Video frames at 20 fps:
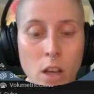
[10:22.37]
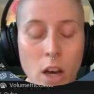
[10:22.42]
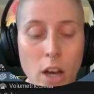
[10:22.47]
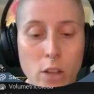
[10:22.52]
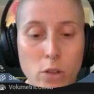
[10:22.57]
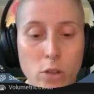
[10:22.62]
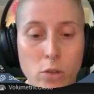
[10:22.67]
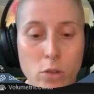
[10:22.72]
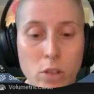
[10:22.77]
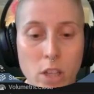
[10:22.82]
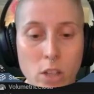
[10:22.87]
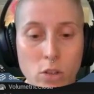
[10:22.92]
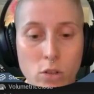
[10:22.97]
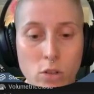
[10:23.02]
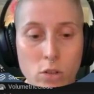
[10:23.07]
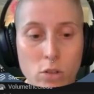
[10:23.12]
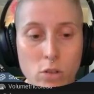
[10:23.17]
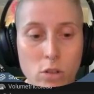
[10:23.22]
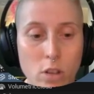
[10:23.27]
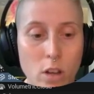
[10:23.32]
I took and
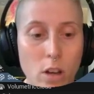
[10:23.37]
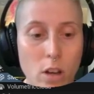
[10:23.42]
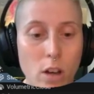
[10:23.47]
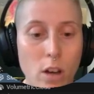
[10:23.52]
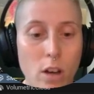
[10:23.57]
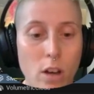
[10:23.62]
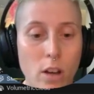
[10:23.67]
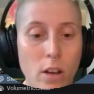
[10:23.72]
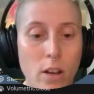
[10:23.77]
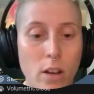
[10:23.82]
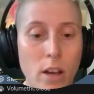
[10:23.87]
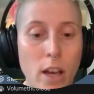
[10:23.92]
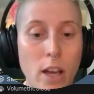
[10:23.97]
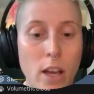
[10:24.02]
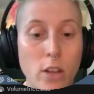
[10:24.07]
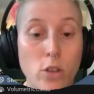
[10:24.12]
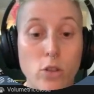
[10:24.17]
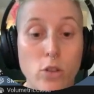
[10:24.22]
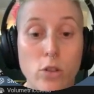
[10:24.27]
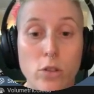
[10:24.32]
just
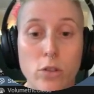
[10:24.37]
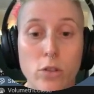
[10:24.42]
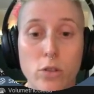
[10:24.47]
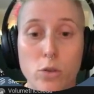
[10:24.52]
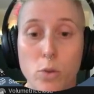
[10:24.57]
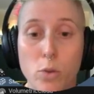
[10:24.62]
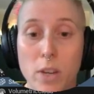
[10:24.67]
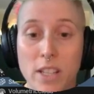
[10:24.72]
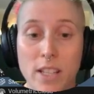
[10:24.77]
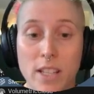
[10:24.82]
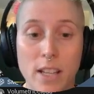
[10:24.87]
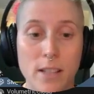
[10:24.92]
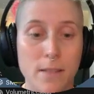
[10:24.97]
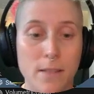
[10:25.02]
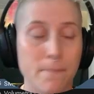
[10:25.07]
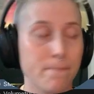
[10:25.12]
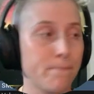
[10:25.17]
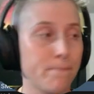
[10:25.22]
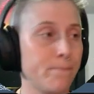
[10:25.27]
tweaked it.